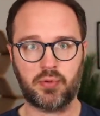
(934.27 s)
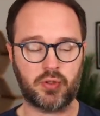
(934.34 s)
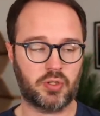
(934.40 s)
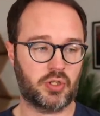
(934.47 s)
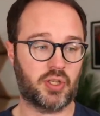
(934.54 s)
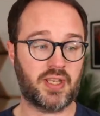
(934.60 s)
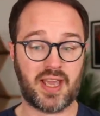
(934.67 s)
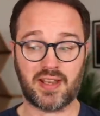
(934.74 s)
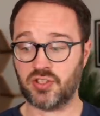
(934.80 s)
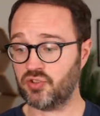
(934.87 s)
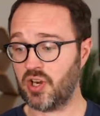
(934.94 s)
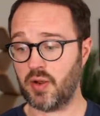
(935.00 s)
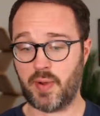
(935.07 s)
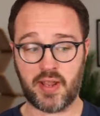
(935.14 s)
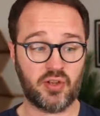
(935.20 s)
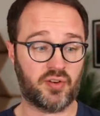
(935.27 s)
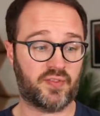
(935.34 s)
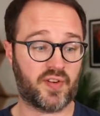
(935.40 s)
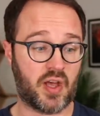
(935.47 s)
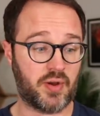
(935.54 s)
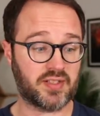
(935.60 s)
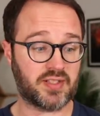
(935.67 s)
you get straight away your
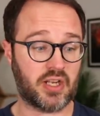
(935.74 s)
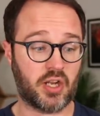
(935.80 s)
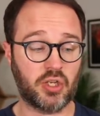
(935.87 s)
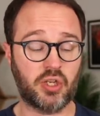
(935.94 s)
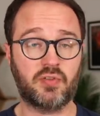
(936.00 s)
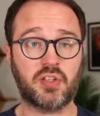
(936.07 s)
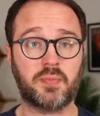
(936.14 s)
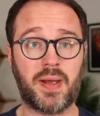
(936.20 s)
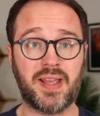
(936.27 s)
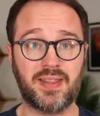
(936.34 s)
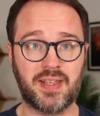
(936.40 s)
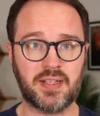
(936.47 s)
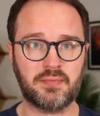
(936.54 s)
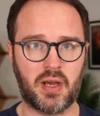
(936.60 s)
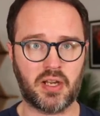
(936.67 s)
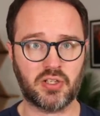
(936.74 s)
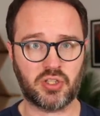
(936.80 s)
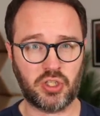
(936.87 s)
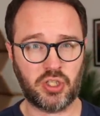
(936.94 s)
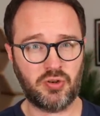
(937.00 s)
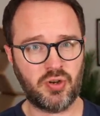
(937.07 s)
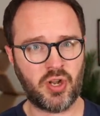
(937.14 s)
phone It say that you've just paid this much so
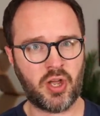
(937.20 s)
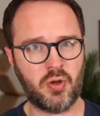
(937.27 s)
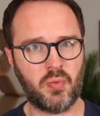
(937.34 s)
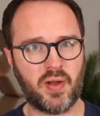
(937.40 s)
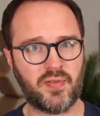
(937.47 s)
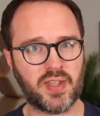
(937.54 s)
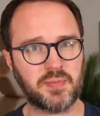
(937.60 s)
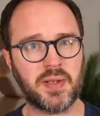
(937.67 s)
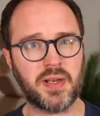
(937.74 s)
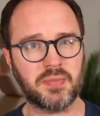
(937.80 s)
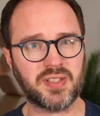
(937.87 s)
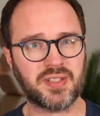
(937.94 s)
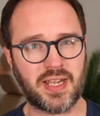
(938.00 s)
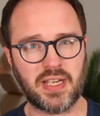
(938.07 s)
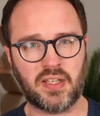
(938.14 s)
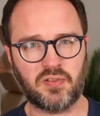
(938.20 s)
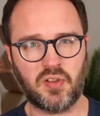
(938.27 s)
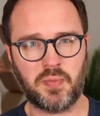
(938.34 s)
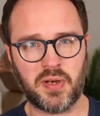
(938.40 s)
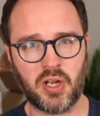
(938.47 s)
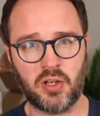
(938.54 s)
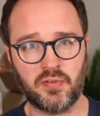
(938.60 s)
you know whether there's been a mistake if you've
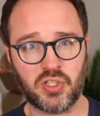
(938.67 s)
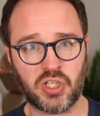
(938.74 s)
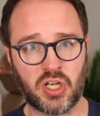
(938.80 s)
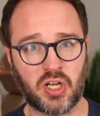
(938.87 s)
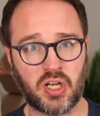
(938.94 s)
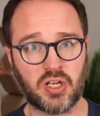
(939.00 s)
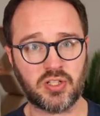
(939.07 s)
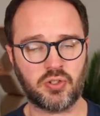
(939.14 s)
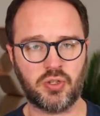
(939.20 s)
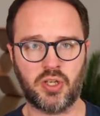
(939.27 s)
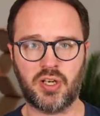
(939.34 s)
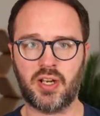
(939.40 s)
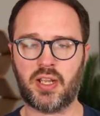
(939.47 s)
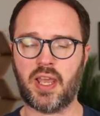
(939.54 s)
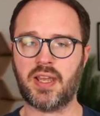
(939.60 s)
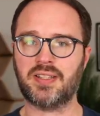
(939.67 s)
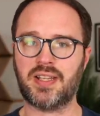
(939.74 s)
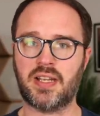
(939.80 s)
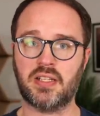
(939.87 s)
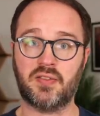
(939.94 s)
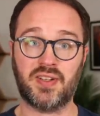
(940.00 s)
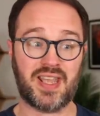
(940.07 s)
been overcharged or you can get a
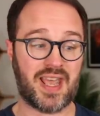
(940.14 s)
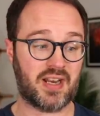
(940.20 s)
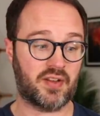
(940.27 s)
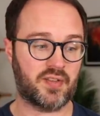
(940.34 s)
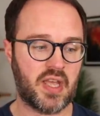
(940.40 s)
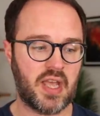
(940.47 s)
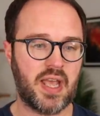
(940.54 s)
sense of again of